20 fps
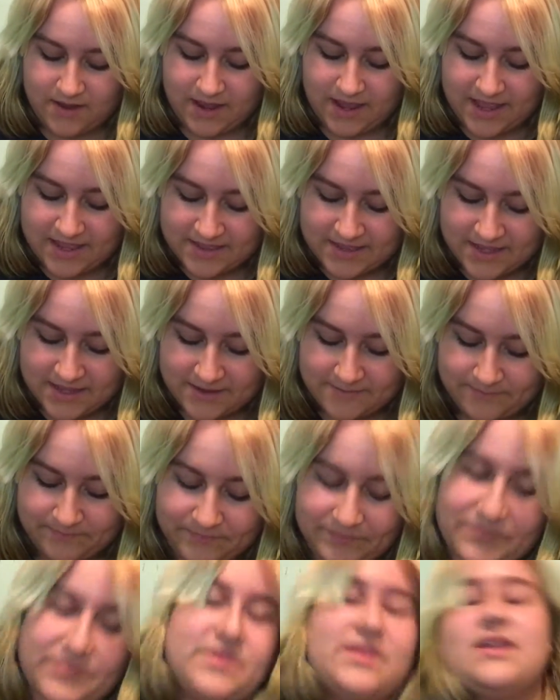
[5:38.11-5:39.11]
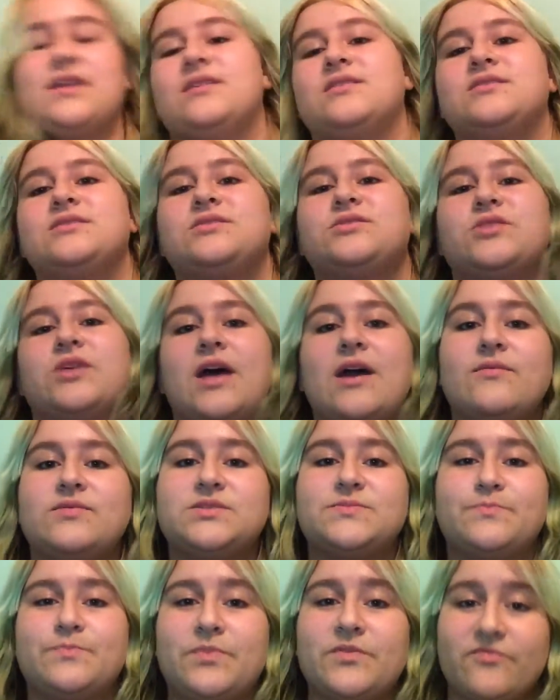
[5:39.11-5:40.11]
And then, so that
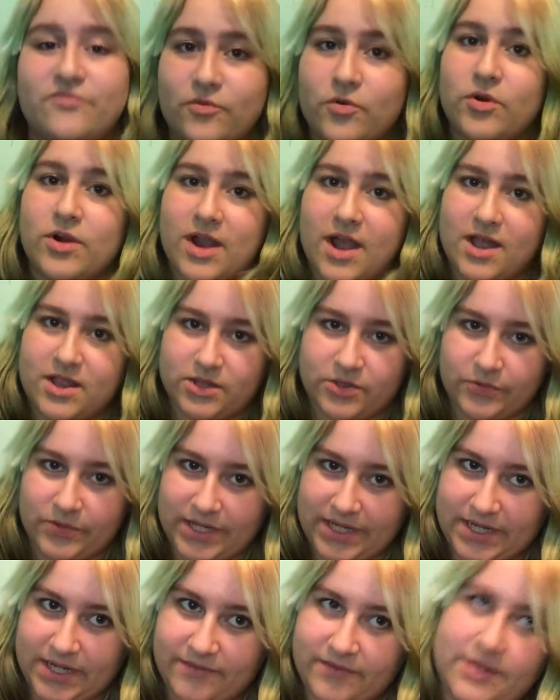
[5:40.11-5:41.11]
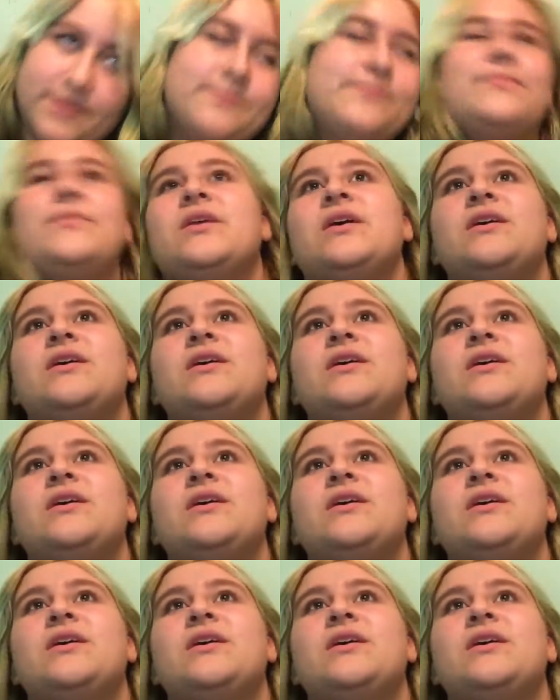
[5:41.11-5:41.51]
was before Halloween, even.